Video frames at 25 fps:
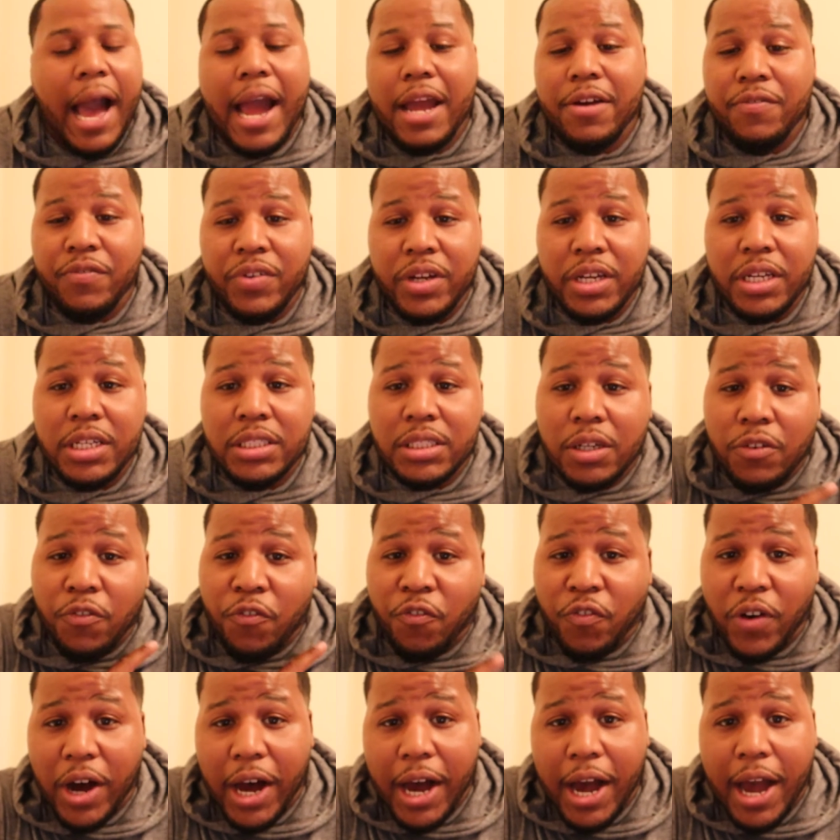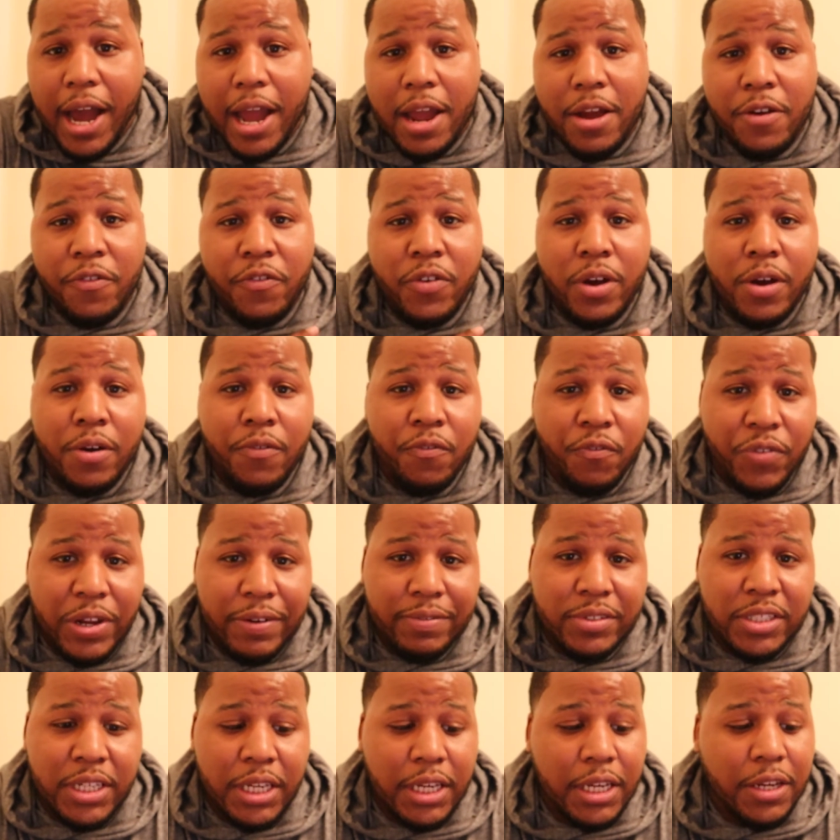IVs of 5,
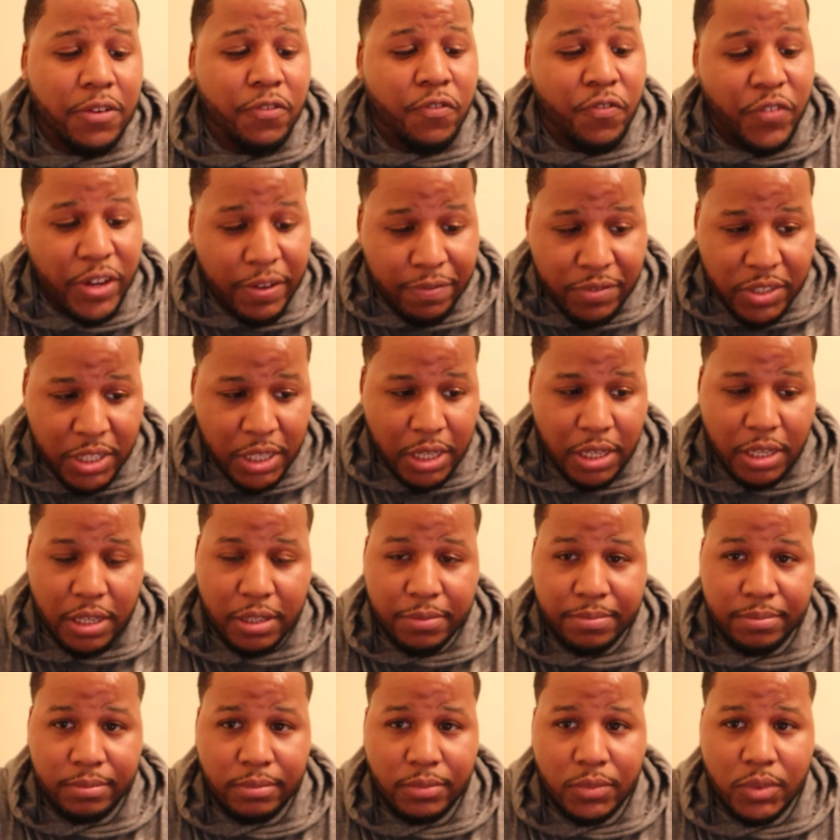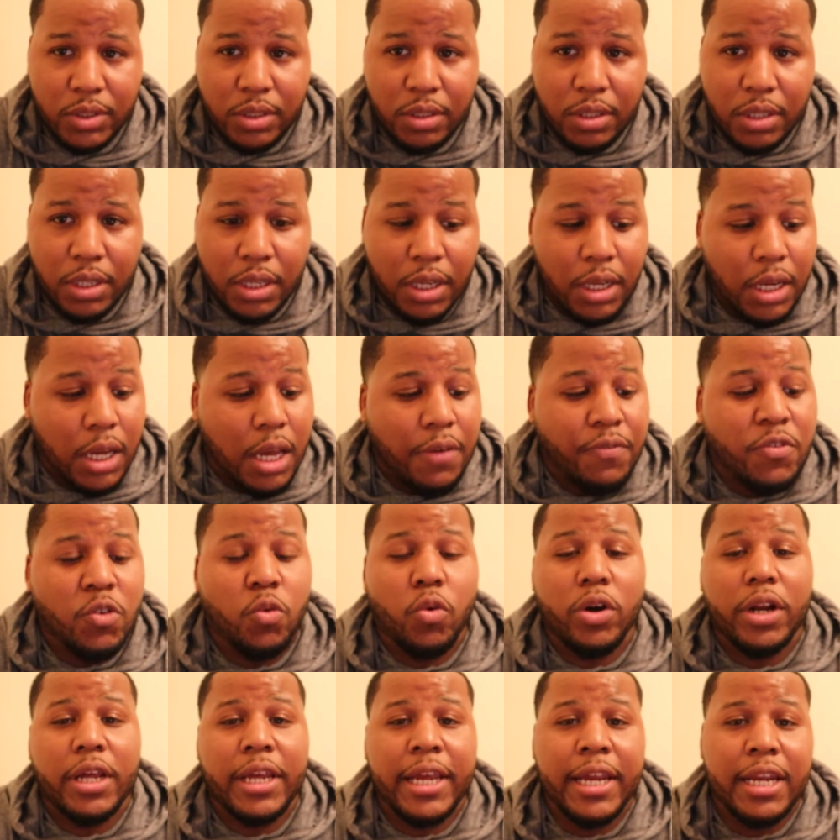15, 15 if you
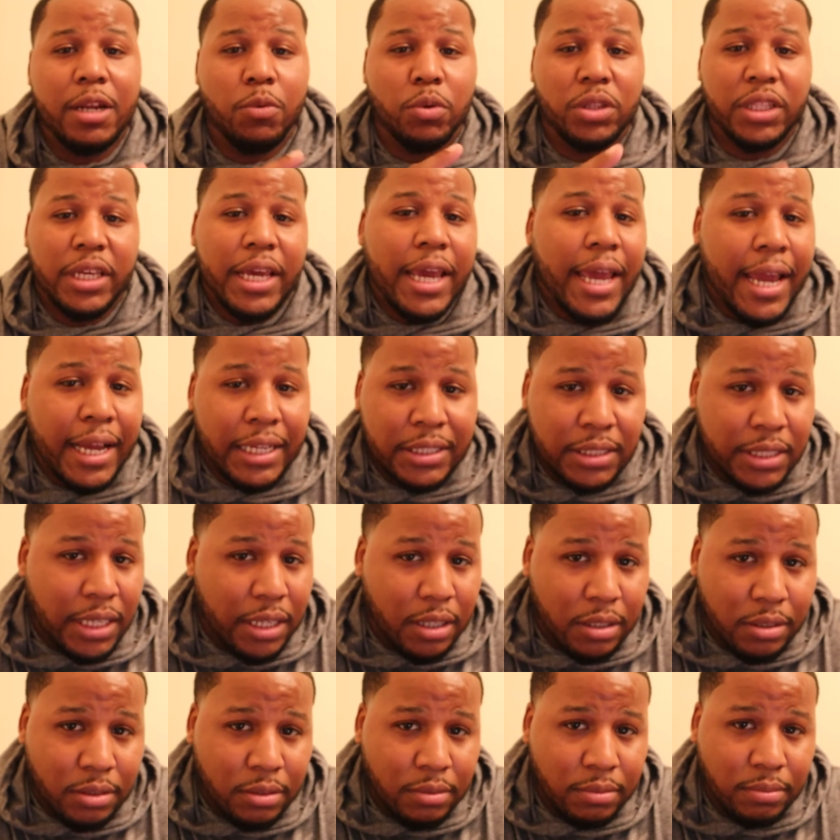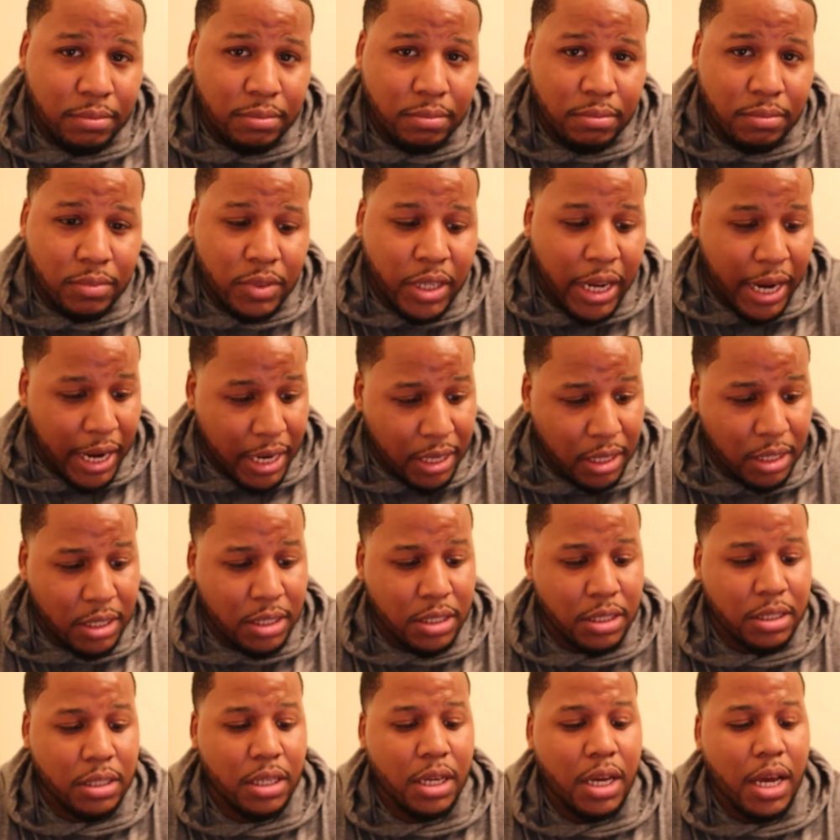want to hit it with the XL
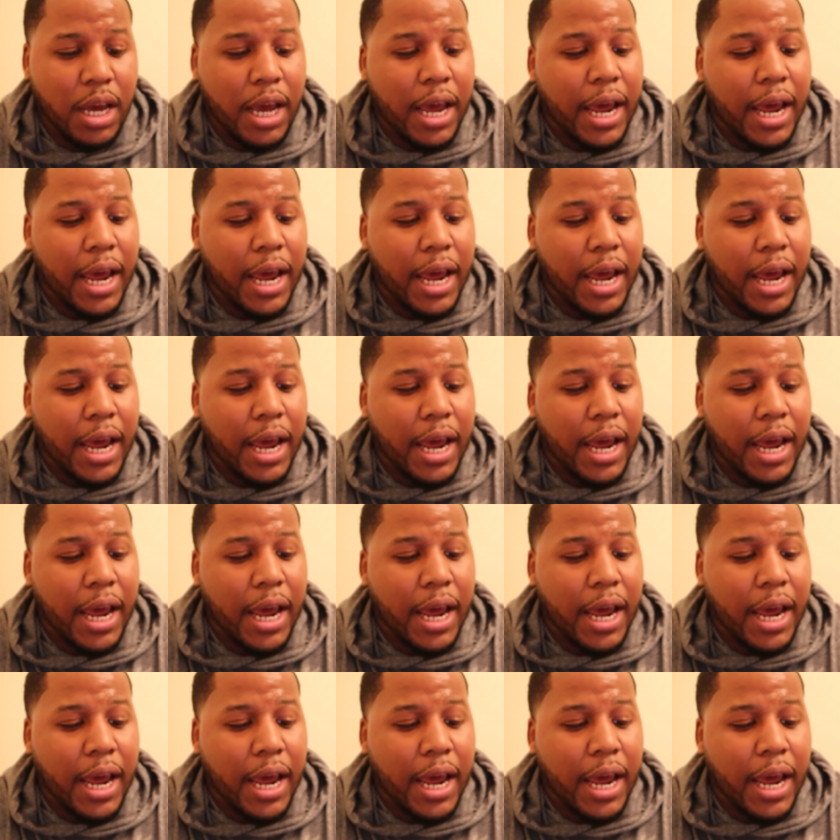candies.